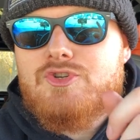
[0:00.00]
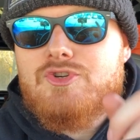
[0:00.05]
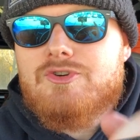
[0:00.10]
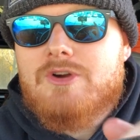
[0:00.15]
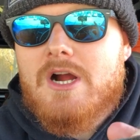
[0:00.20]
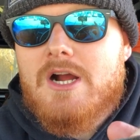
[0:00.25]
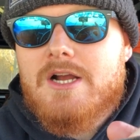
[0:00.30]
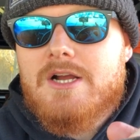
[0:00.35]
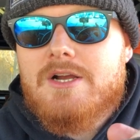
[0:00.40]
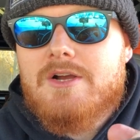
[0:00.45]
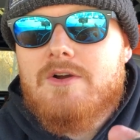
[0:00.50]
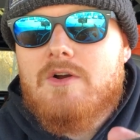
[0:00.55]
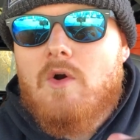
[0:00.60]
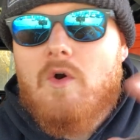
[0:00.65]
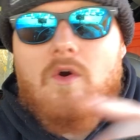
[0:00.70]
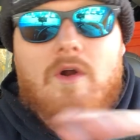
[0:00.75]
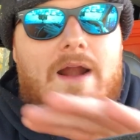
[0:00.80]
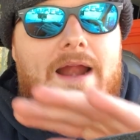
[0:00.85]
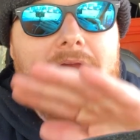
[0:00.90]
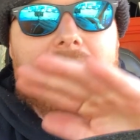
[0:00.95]
truck
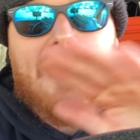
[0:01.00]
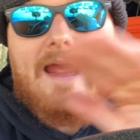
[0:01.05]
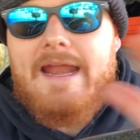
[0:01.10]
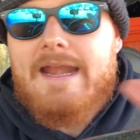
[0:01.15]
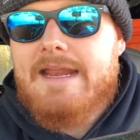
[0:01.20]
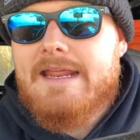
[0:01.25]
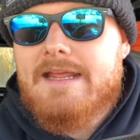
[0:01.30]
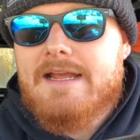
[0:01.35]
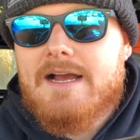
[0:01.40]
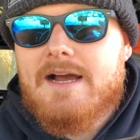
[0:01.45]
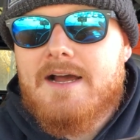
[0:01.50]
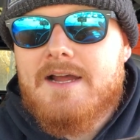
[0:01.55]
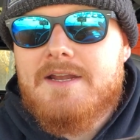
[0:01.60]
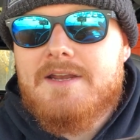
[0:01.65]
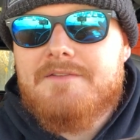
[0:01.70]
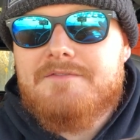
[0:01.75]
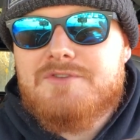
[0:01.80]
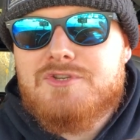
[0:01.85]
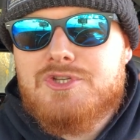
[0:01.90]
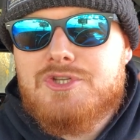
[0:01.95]
or any
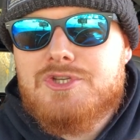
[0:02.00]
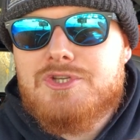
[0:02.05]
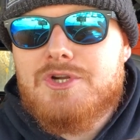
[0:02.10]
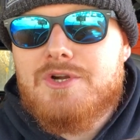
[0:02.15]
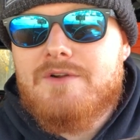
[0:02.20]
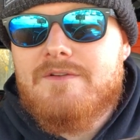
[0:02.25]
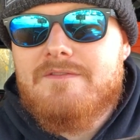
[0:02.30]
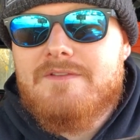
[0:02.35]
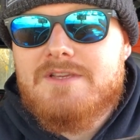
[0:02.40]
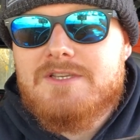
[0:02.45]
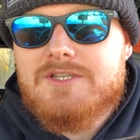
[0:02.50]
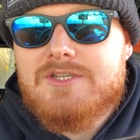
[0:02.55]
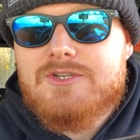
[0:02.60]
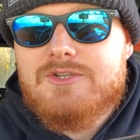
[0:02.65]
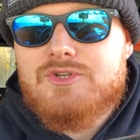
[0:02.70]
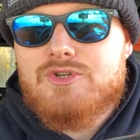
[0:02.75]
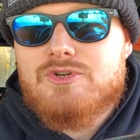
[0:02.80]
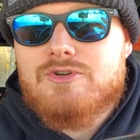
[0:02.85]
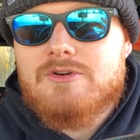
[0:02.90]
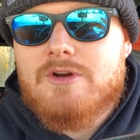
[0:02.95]
kind of
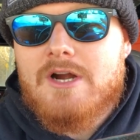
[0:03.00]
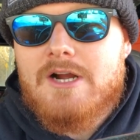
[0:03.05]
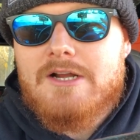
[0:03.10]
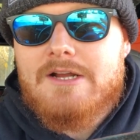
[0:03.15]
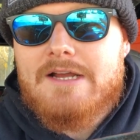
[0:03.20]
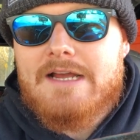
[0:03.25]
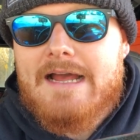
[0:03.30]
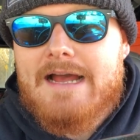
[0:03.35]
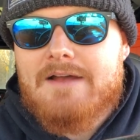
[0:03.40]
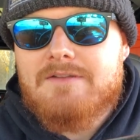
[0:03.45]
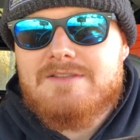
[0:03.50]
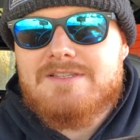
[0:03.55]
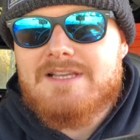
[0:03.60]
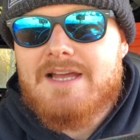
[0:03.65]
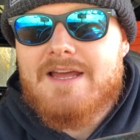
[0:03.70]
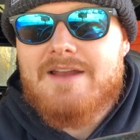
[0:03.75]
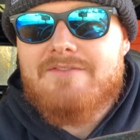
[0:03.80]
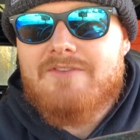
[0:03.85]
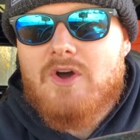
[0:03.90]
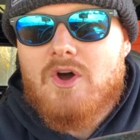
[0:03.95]
service truck
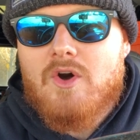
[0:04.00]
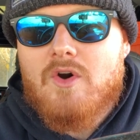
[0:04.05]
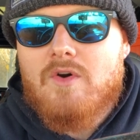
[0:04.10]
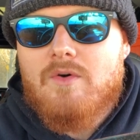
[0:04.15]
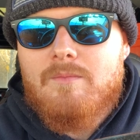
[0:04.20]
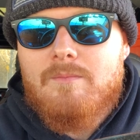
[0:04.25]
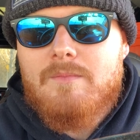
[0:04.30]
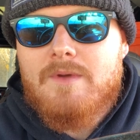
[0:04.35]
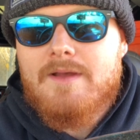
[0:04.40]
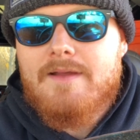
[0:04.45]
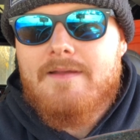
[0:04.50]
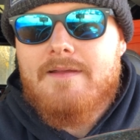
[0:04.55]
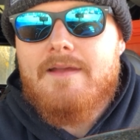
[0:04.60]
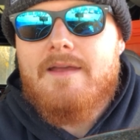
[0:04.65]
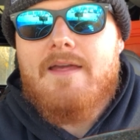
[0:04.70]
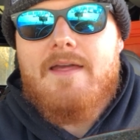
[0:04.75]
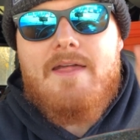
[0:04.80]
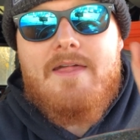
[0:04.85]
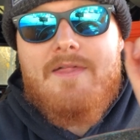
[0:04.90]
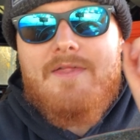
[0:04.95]
outside of a home,
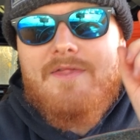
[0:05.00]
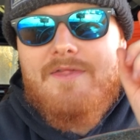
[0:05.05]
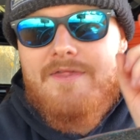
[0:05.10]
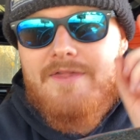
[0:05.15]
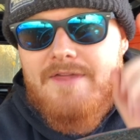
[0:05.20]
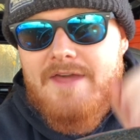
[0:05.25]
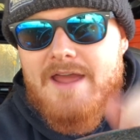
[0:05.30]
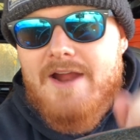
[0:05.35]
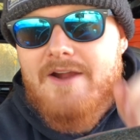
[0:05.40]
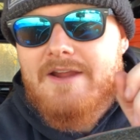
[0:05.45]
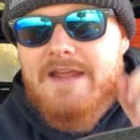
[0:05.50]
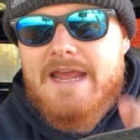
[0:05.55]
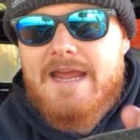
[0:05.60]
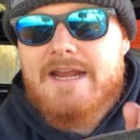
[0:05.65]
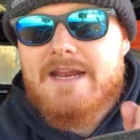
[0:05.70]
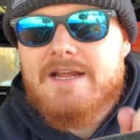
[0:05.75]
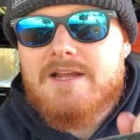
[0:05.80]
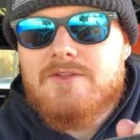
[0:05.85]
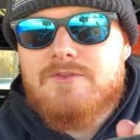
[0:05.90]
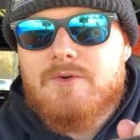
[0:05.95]
they're
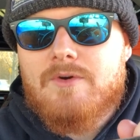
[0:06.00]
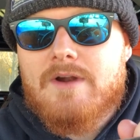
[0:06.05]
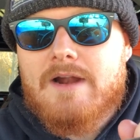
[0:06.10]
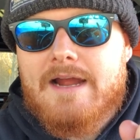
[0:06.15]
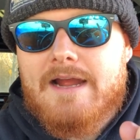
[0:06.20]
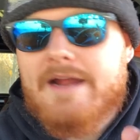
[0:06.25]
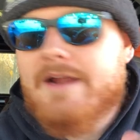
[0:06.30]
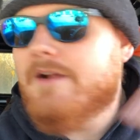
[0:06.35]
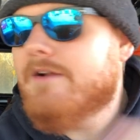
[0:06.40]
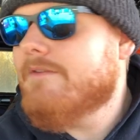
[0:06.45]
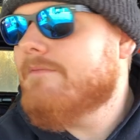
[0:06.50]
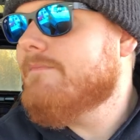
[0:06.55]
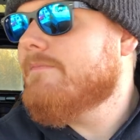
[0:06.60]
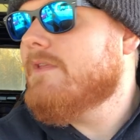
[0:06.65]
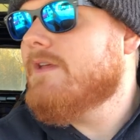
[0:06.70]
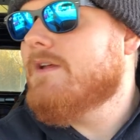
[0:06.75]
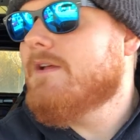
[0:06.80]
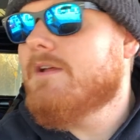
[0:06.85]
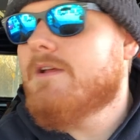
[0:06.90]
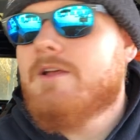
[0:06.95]
getting a door hanger.
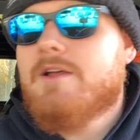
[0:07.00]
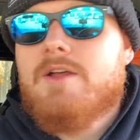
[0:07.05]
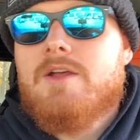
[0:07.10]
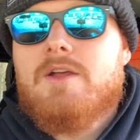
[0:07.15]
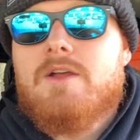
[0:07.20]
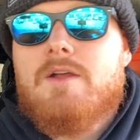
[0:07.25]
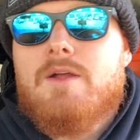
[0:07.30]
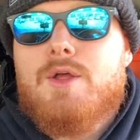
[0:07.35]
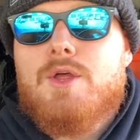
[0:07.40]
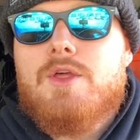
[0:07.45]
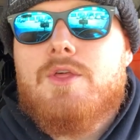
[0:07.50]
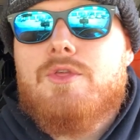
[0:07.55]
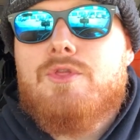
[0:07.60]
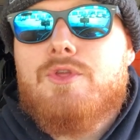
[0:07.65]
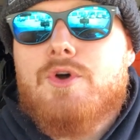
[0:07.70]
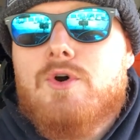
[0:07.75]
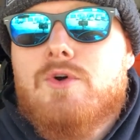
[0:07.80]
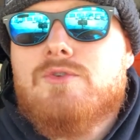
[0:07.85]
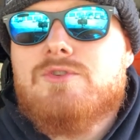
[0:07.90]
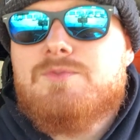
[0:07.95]

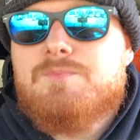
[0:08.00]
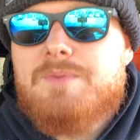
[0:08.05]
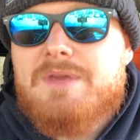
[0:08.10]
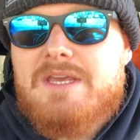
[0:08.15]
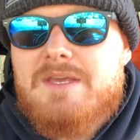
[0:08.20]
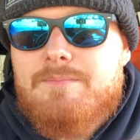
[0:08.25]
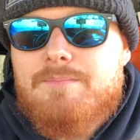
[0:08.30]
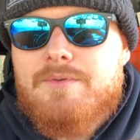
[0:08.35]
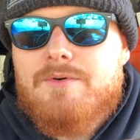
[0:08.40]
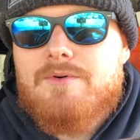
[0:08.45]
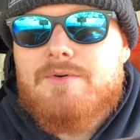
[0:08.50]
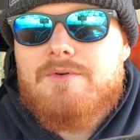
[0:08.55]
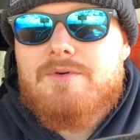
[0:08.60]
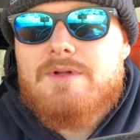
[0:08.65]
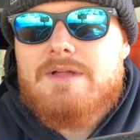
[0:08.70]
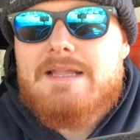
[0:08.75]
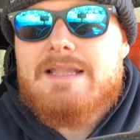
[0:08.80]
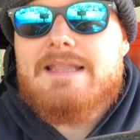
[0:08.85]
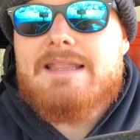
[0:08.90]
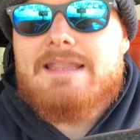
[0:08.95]
Those people
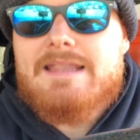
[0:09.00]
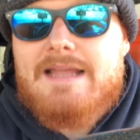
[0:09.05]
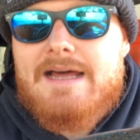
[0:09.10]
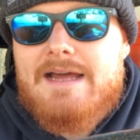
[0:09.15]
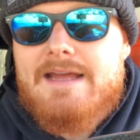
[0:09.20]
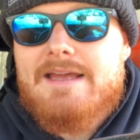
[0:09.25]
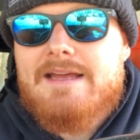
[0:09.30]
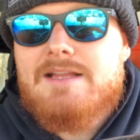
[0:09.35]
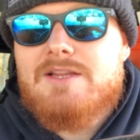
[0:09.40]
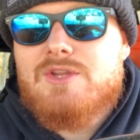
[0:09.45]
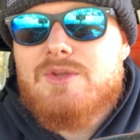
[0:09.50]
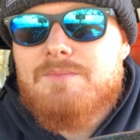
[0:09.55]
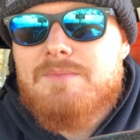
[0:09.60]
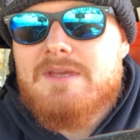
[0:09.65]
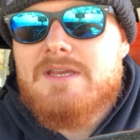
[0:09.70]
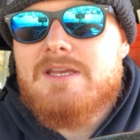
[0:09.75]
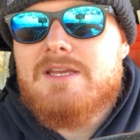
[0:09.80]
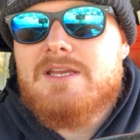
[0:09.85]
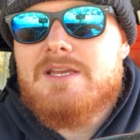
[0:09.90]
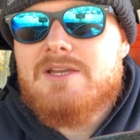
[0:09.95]
like to
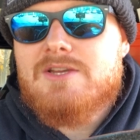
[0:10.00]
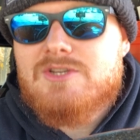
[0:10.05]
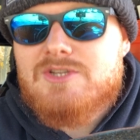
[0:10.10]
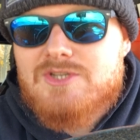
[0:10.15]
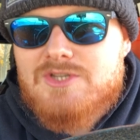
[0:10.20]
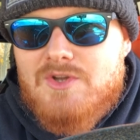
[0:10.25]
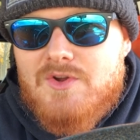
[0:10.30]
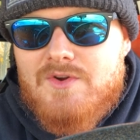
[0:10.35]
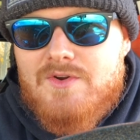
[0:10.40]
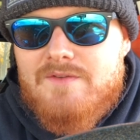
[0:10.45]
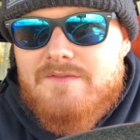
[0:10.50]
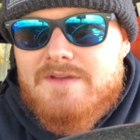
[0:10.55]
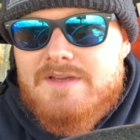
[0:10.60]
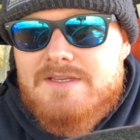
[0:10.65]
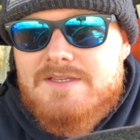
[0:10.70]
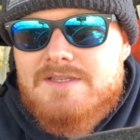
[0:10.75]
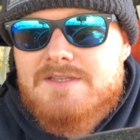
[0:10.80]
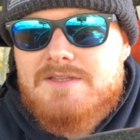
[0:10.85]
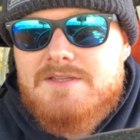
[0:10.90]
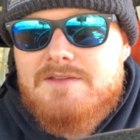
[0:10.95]
be
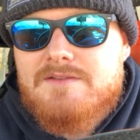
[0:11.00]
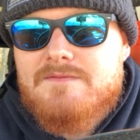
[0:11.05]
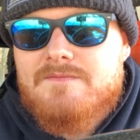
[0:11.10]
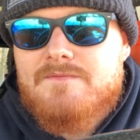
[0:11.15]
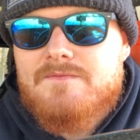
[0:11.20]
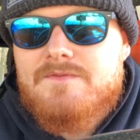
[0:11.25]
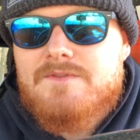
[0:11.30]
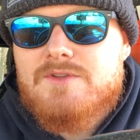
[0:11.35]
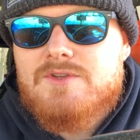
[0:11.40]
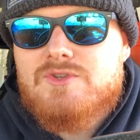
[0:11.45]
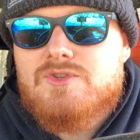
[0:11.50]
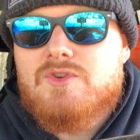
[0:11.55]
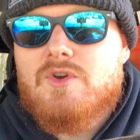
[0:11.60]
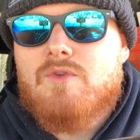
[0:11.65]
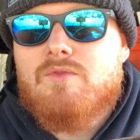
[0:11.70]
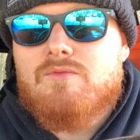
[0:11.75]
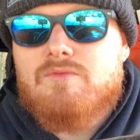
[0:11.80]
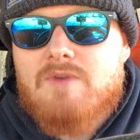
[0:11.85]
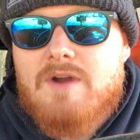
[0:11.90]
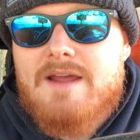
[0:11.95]
serviced.
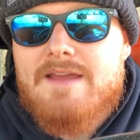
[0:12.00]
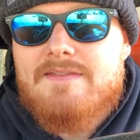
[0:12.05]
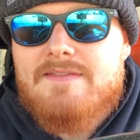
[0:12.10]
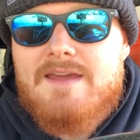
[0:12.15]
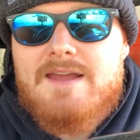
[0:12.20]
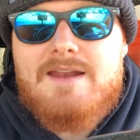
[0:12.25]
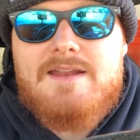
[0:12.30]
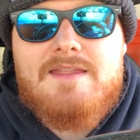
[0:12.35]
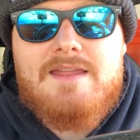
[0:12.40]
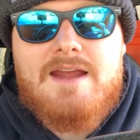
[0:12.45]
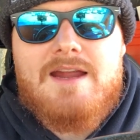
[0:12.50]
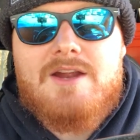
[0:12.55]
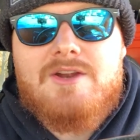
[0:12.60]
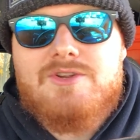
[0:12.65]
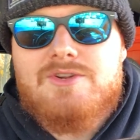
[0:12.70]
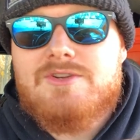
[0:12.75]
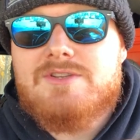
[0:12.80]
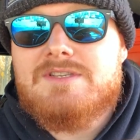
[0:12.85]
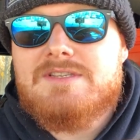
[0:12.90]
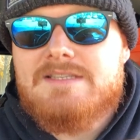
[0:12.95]
So, right then and there,
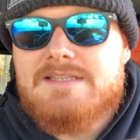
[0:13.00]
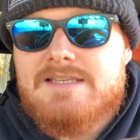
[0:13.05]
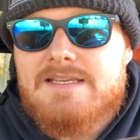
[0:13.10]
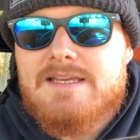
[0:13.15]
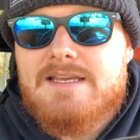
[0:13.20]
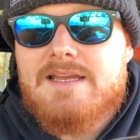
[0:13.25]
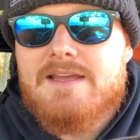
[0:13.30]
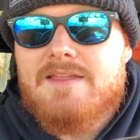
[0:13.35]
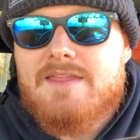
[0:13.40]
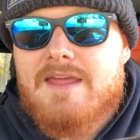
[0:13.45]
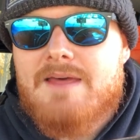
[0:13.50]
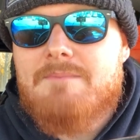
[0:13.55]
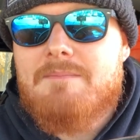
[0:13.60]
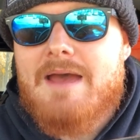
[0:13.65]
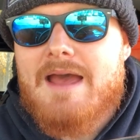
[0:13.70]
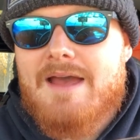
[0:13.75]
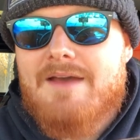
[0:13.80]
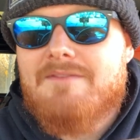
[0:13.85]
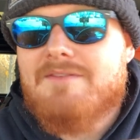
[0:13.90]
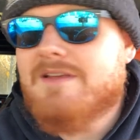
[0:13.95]
you're seeing them
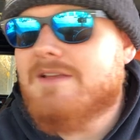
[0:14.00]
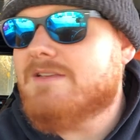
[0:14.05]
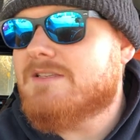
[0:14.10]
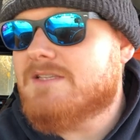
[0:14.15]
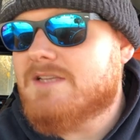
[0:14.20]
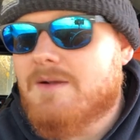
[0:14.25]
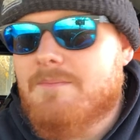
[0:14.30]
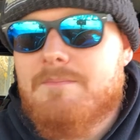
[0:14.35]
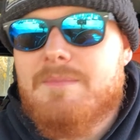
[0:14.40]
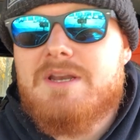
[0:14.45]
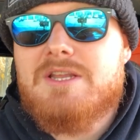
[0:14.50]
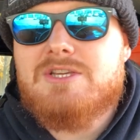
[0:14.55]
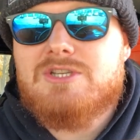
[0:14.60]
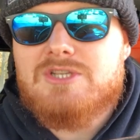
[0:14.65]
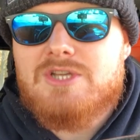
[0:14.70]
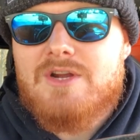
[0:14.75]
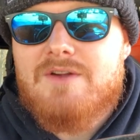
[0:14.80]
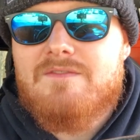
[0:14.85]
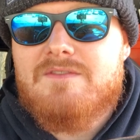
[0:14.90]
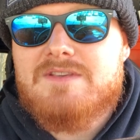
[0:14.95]
having somebody
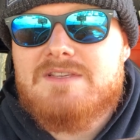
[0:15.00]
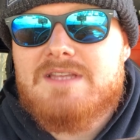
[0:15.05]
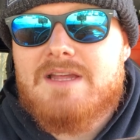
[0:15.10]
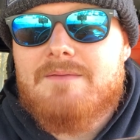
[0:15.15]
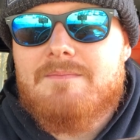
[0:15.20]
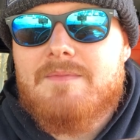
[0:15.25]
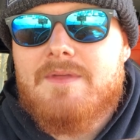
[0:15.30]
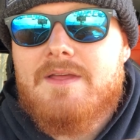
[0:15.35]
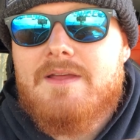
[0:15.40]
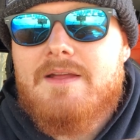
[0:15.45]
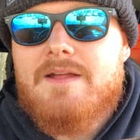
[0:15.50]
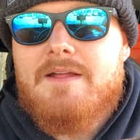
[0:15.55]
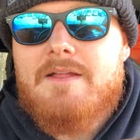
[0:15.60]
service them.